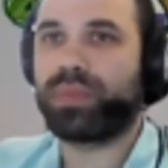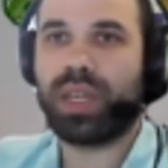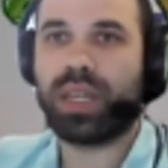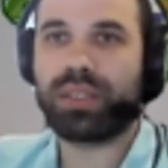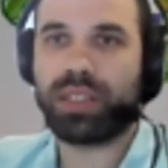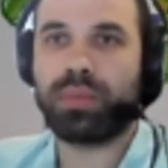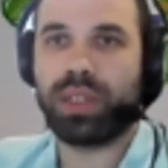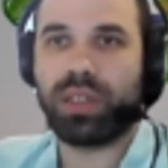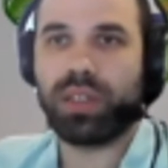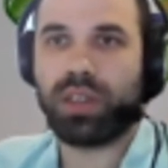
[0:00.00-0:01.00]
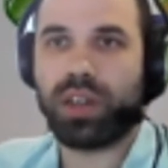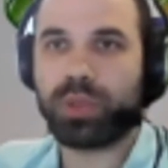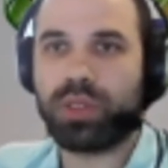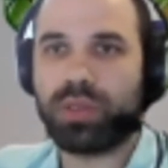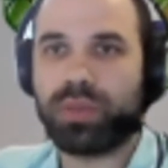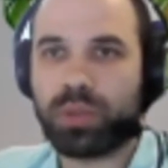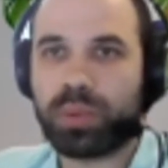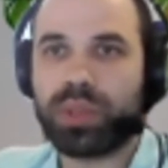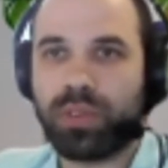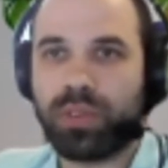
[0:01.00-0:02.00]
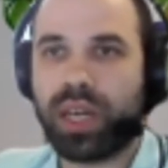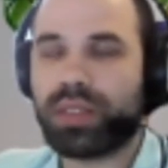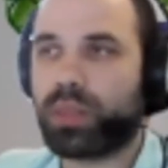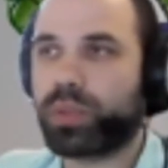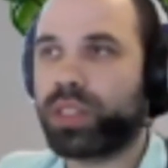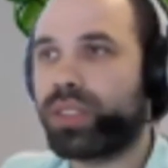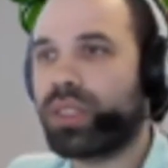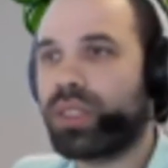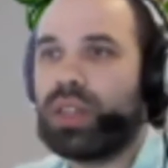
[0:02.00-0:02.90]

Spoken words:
has some optional flags, options.